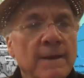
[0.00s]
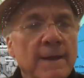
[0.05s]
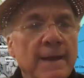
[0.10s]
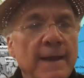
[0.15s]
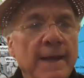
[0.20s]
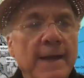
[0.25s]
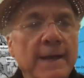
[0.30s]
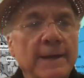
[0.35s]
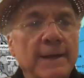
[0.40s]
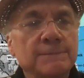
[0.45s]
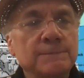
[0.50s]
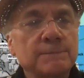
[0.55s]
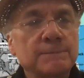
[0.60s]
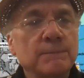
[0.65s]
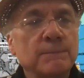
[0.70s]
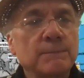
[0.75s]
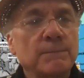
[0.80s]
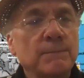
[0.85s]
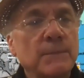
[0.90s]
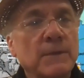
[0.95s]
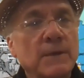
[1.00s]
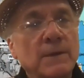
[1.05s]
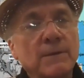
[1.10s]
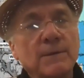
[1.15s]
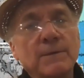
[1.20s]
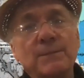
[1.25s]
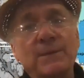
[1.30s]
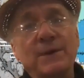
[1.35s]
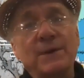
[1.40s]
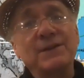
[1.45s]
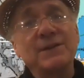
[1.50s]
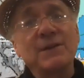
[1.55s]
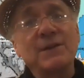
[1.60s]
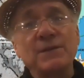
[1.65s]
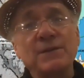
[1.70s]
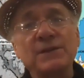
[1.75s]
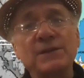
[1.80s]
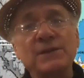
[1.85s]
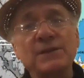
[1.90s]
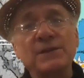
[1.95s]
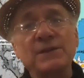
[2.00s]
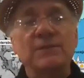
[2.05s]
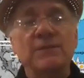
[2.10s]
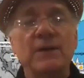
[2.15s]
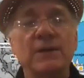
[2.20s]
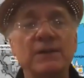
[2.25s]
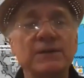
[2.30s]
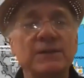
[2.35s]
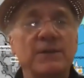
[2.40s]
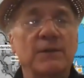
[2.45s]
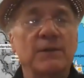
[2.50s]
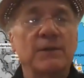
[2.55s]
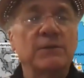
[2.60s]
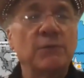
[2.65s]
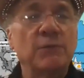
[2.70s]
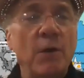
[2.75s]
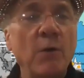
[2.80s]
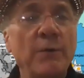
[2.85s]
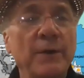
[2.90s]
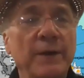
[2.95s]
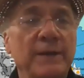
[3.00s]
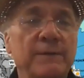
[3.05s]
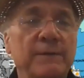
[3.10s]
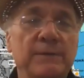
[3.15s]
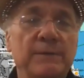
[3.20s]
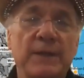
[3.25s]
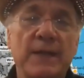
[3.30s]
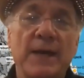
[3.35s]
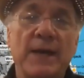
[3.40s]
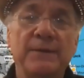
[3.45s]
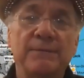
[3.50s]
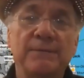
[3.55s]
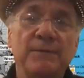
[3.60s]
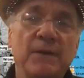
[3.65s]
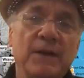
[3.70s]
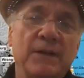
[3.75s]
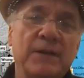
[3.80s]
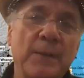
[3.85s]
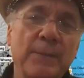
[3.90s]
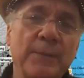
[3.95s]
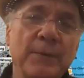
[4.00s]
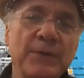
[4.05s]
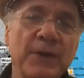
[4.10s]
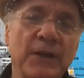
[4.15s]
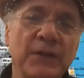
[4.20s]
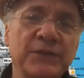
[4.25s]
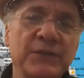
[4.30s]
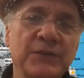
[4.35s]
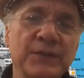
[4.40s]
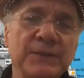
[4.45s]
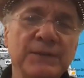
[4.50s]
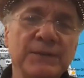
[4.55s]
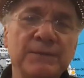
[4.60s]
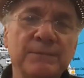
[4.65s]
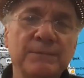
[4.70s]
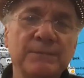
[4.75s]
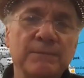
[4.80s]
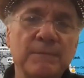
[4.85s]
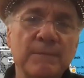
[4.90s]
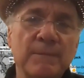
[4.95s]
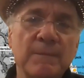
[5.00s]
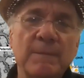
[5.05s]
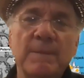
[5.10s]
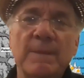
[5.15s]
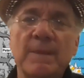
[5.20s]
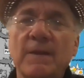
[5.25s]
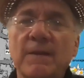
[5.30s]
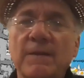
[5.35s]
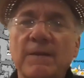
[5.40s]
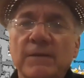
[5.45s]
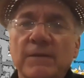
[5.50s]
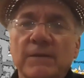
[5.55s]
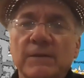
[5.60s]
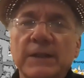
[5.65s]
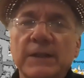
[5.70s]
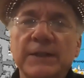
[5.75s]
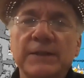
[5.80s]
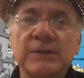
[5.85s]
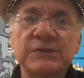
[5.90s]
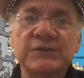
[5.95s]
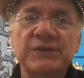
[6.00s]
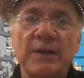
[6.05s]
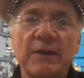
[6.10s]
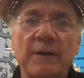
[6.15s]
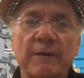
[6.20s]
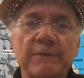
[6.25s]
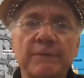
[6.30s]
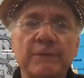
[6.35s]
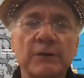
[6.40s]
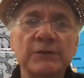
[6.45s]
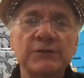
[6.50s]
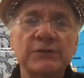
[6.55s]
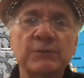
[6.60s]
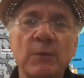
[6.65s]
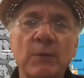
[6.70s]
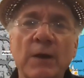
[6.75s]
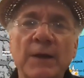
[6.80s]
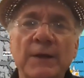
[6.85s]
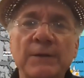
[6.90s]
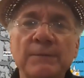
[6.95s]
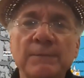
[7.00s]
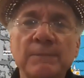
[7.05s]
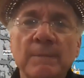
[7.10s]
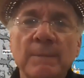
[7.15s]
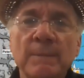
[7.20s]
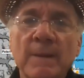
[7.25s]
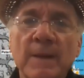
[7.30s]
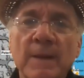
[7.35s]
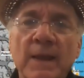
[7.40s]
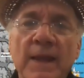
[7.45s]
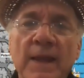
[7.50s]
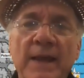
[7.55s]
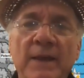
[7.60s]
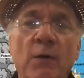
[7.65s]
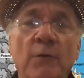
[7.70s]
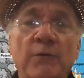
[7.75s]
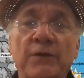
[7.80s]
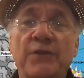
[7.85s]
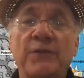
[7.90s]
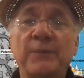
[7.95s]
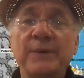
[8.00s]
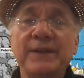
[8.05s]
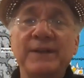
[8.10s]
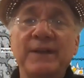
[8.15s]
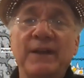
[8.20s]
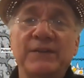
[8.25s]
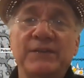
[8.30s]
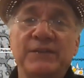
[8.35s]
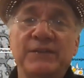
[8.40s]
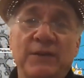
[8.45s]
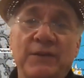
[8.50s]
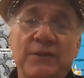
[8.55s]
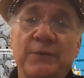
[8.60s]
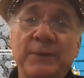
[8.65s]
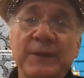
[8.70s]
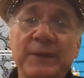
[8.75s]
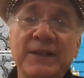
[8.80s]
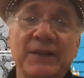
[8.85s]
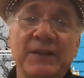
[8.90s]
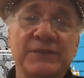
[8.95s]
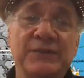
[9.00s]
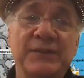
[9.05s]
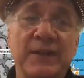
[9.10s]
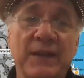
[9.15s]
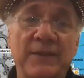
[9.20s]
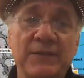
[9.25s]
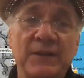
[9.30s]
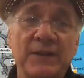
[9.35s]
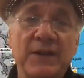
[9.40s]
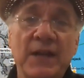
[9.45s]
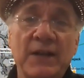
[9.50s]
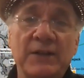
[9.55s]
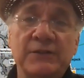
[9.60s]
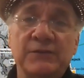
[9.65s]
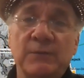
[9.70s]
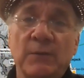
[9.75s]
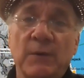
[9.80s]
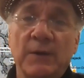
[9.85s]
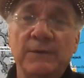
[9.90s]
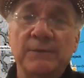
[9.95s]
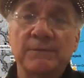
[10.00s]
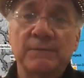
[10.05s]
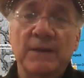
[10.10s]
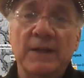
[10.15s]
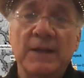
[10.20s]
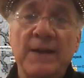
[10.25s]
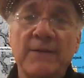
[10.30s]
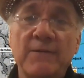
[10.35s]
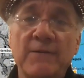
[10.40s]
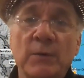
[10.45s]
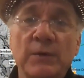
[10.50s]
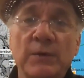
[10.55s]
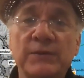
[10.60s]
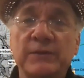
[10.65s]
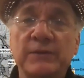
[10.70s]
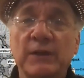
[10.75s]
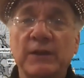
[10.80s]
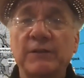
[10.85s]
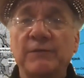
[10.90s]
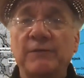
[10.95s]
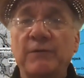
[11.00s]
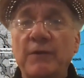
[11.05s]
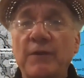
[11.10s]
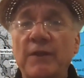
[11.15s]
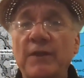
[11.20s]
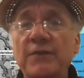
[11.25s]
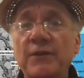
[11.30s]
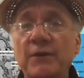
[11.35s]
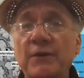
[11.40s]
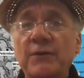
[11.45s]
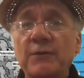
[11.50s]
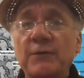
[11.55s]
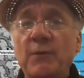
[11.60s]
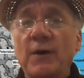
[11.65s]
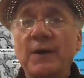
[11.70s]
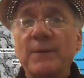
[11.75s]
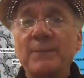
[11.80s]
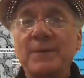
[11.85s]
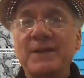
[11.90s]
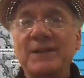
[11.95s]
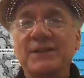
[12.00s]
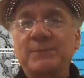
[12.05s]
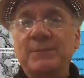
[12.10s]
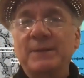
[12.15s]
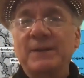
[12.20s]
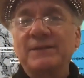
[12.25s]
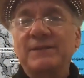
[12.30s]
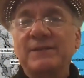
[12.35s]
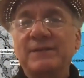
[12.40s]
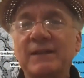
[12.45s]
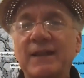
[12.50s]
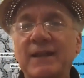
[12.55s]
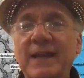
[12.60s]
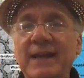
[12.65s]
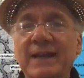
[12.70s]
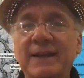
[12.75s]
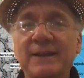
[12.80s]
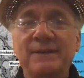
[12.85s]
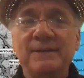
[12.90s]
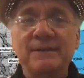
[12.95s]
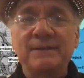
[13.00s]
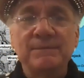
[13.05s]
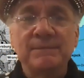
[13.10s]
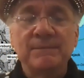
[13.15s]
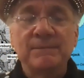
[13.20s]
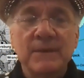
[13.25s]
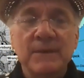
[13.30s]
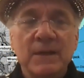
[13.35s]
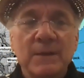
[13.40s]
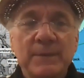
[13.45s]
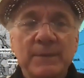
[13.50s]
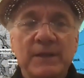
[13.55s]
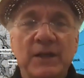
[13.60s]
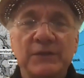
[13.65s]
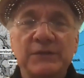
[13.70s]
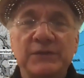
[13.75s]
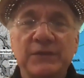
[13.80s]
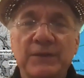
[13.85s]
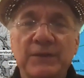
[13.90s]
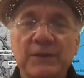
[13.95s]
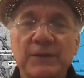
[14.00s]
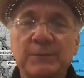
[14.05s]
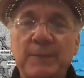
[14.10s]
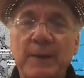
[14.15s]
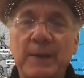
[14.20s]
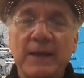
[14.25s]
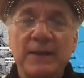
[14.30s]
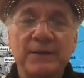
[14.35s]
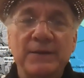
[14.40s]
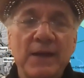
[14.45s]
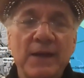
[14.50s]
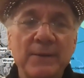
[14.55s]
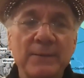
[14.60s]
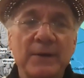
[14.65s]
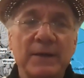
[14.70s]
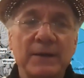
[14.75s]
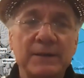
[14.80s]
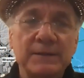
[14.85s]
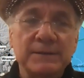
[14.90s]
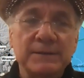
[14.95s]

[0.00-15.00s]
But these are they're growing. We had a couple dozen leaders at our first one, and over 3 dozen at the next one. And everyone's looking for the third one, but it's been delayed because of this pandemic.